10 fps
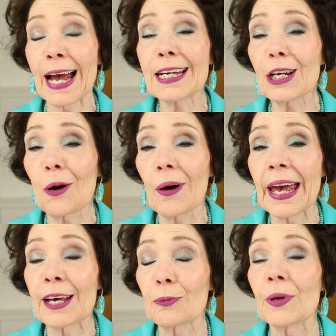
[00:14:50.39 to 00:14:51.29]
I'm going to go
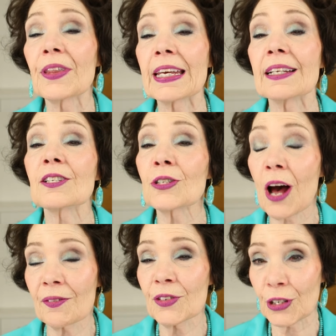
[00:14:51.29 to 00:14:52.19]
ahead with the
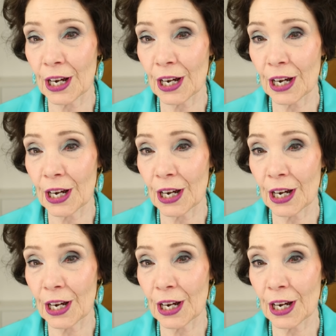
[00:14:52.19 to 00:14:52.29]
softer